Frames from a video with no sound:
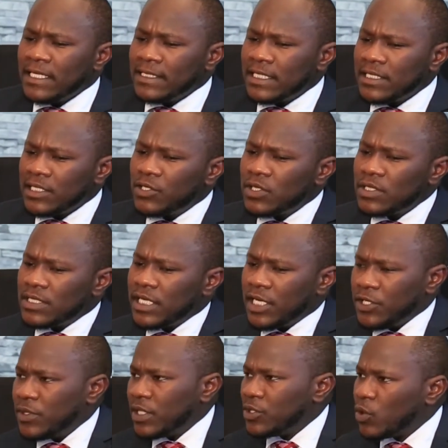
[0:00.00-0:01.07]
Does it
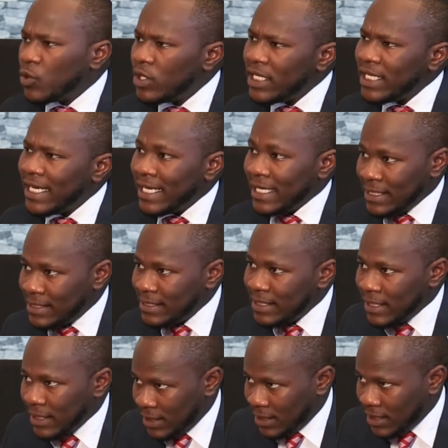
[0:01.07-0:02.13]
concern you that only
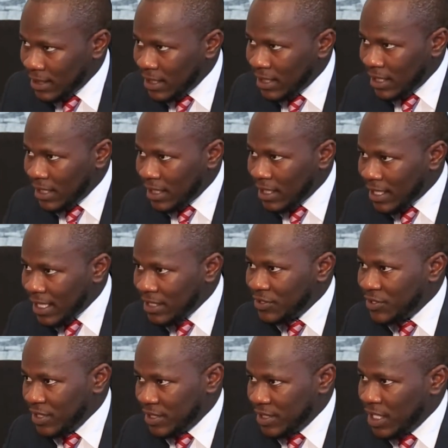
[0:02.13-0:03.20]
18
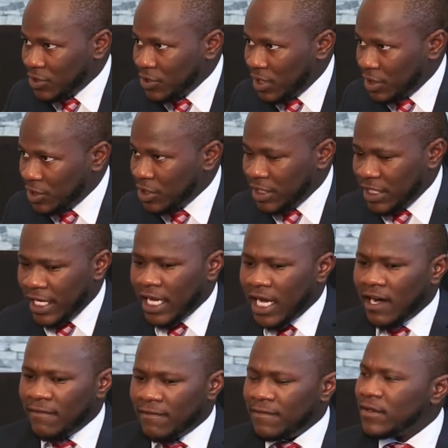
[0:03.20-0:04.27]
countries actually today
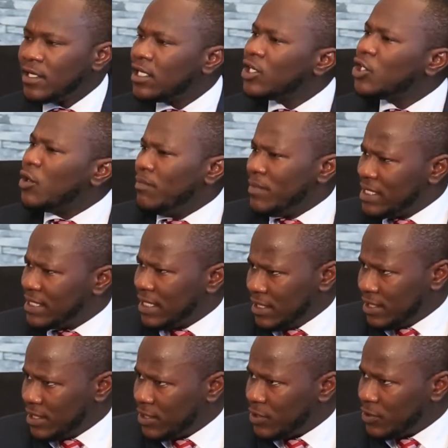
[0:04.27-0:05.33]
have
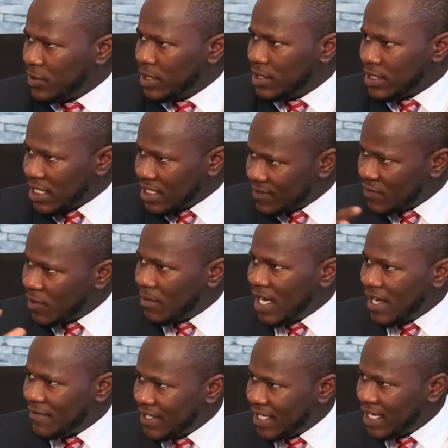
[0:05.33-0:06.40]
committed to the Transform
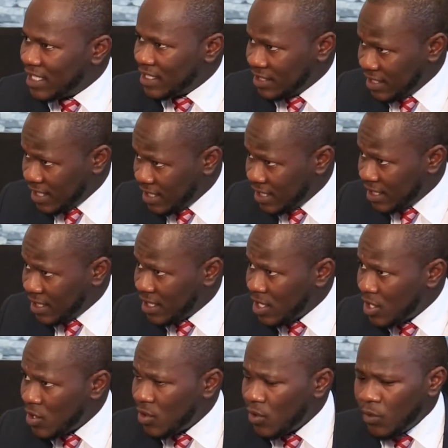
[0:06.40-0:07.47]
Africa agenda,
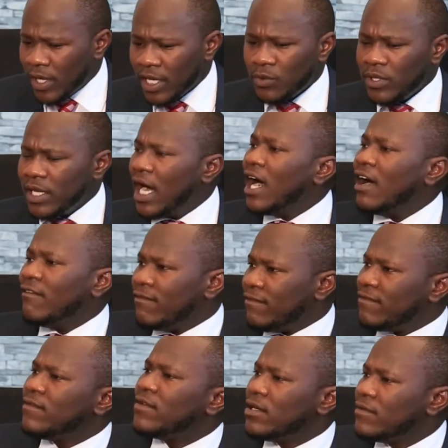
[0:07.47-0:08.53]
when we
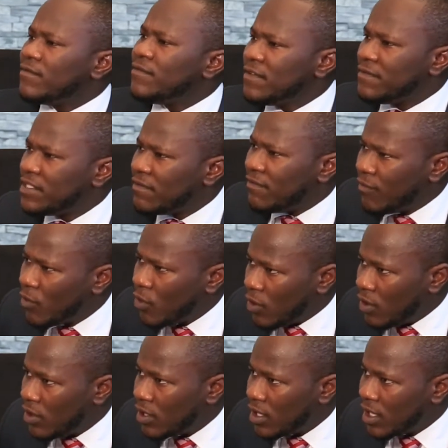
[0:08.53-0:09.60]
have 54